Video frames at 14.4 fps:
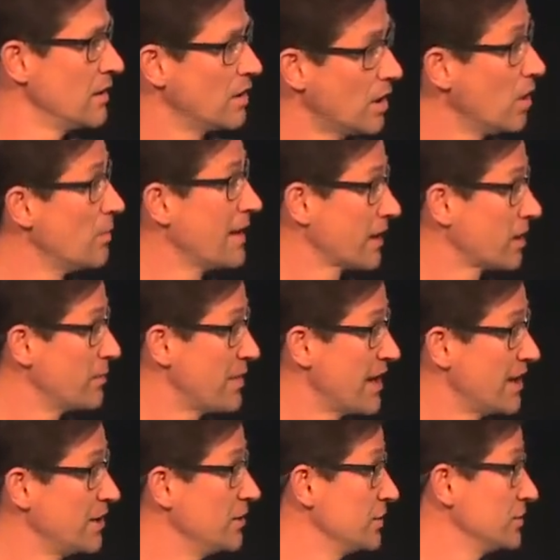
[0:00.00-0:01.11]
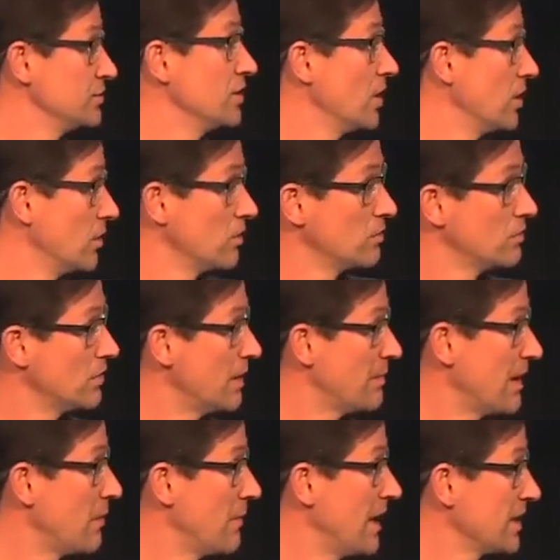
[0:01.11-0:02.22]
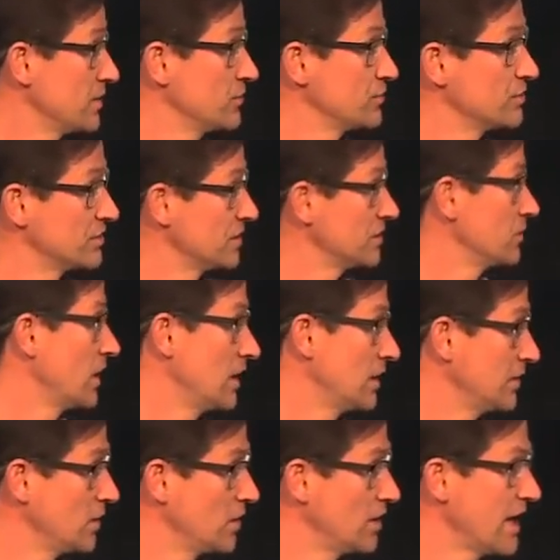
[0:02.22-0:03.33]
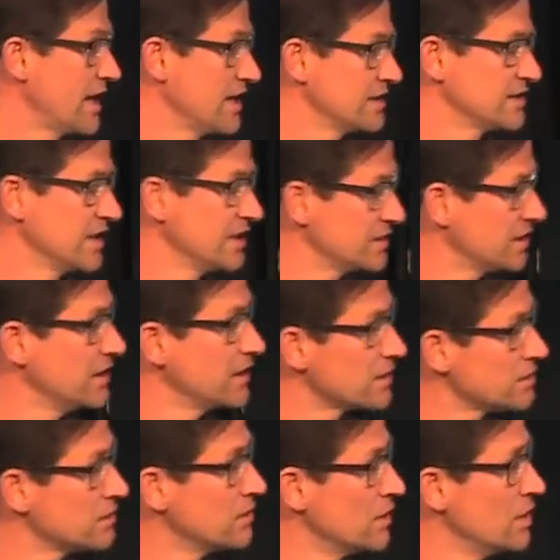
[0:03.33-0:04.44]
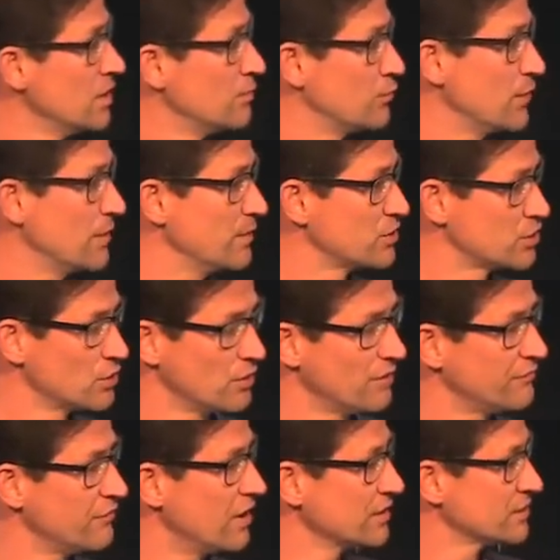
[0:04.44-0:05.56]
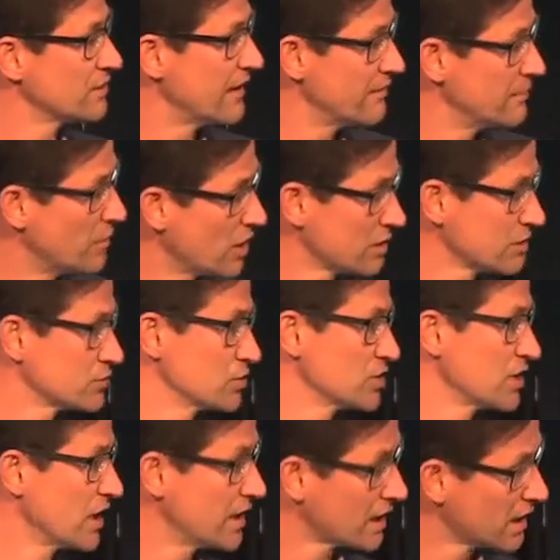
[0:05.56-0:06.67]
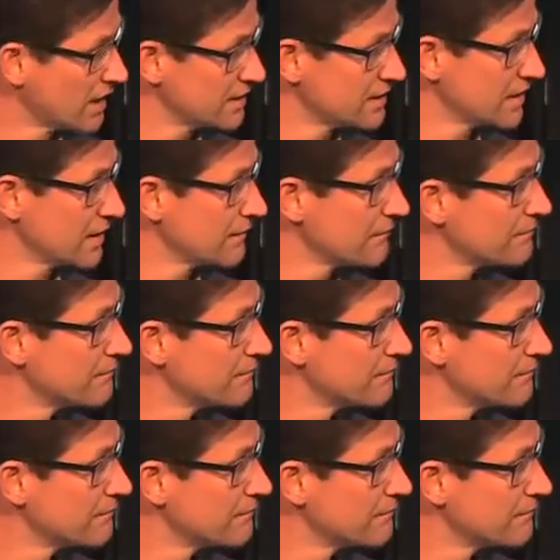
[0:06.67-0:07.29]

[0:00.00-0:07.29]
all my competitors know about my users as well and all that. It's a little premature for us to have a model to share that kind of data.